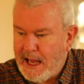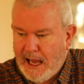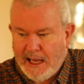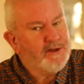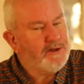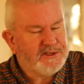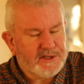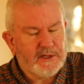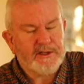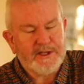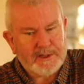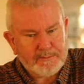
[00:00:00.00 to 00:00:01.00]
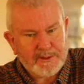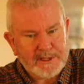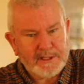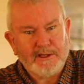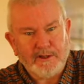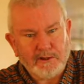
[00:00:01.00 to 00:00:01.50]
and you saw that
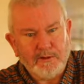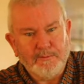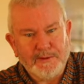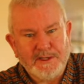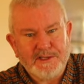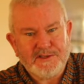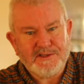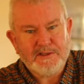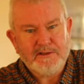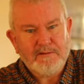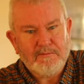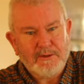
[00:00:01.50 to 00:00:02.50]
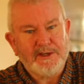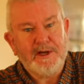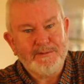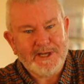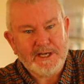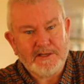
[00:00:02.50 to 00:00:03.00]
particular companies
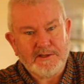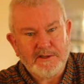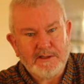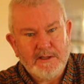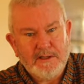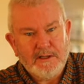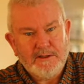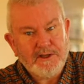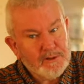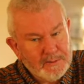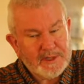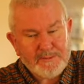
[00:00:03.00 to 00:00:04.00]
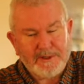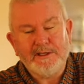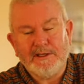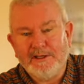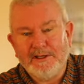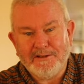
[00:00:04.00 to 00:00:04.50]
predominated, you might be
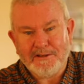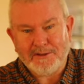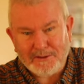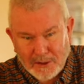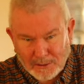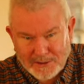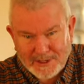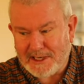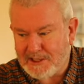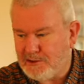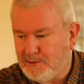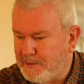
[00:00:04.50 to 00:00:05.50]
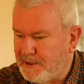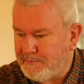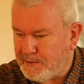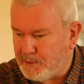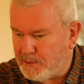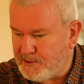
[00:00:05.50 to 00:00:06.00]
inclined to go to that company
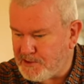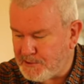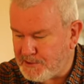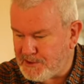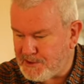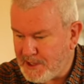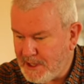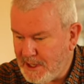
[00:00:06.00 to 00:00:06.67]
for your insurance.